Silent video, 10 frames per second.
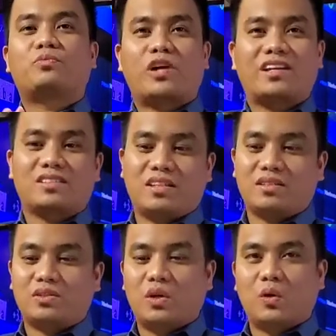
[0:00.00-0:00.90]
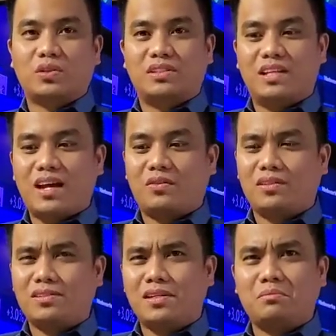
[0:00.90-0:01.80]
prices goes down.
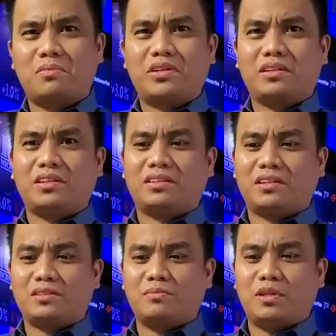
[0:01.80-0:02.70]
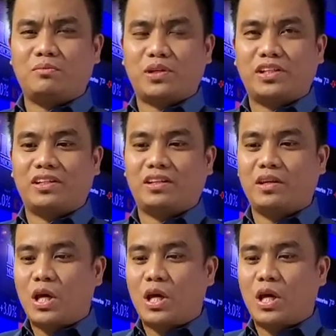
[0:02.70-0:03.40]
They said market has been bargained.